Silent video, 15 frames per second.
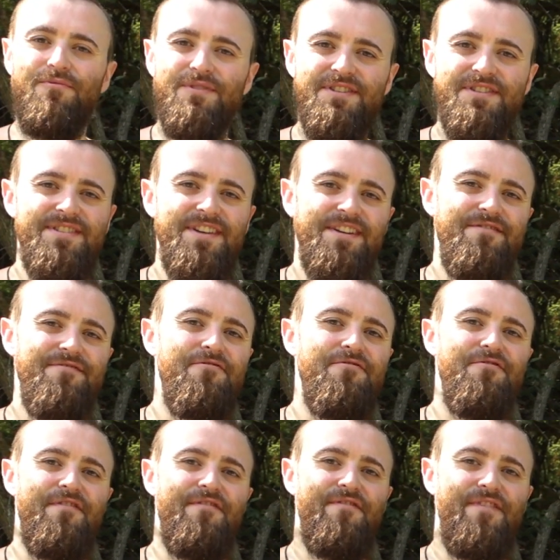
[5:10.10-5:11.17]
what's a second
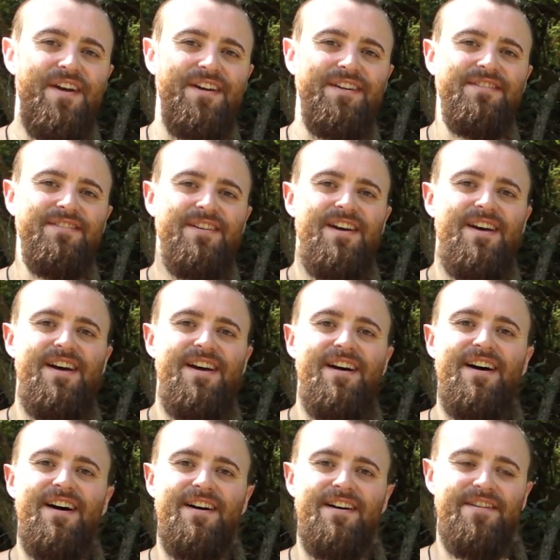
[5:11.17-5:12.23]
order effect
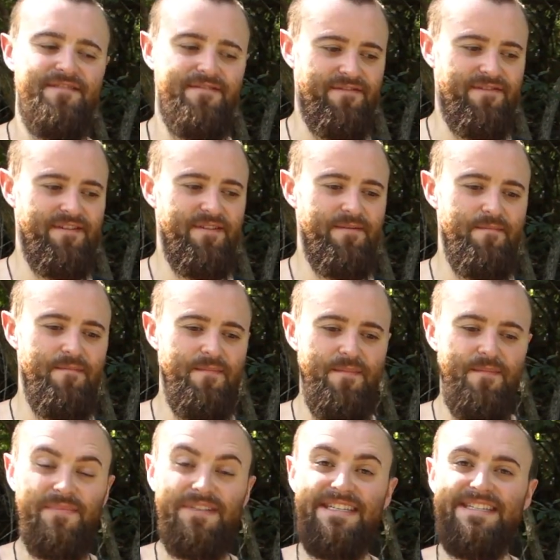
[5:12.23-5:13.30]
of
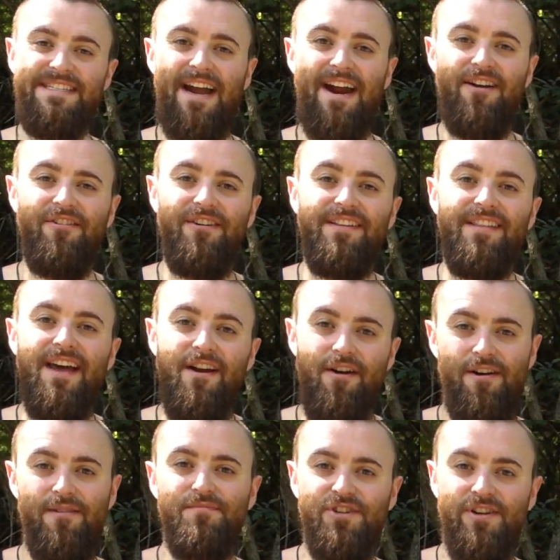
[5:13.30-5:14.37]
desiring that
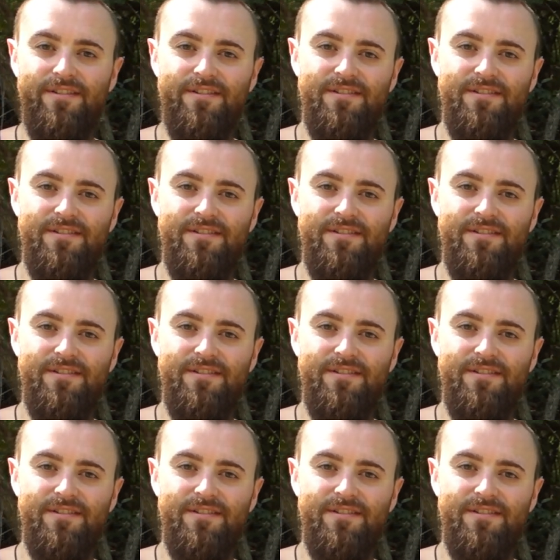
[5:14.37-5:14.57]
object?